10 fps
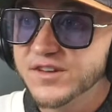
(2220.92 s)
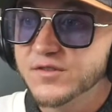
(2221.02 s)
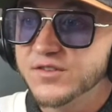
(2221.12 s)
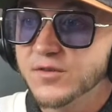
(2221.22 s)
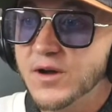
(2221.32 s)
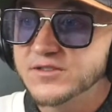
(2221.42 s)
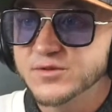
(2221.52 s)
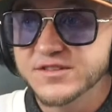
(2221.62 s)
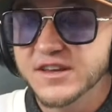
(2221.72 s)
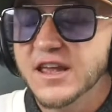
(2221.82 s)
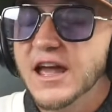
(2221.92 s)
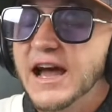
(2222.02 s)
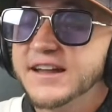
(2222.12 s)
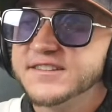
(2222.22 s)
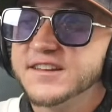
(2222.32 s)
receivers to watch. We'll see.
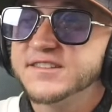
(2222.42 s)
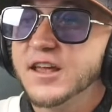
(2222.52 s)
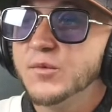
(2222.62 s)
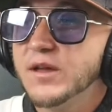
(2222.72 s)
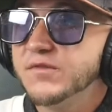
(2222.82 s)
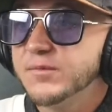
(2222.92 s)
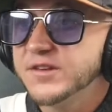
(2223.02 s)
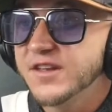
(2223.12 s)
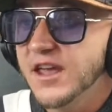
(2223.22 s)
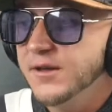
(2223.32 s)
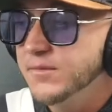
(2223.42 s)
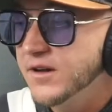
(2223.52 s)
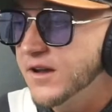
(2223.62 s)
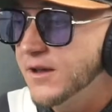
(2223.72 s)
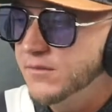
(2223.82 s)
I say stay away from this game,
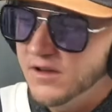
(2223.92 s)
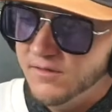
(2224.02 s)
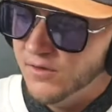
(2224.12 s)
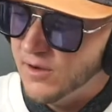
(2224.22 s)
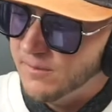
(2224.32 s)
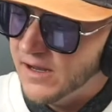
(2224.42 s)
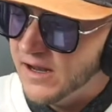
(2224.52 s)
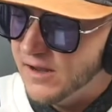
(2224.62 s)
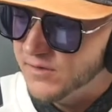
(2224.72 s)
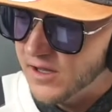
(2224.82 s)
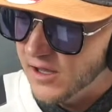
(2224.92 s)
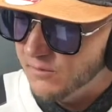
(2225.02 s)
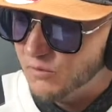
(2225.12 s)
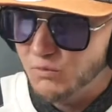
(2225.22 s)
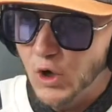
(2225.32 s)
but I mean, if you want to bet on every
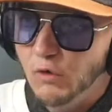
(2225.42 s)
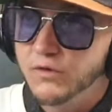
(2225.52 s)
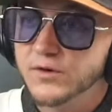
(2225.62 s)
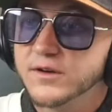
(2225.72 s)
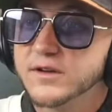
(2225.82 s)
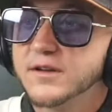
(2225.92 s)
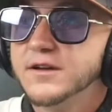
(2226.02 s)
game, go for it.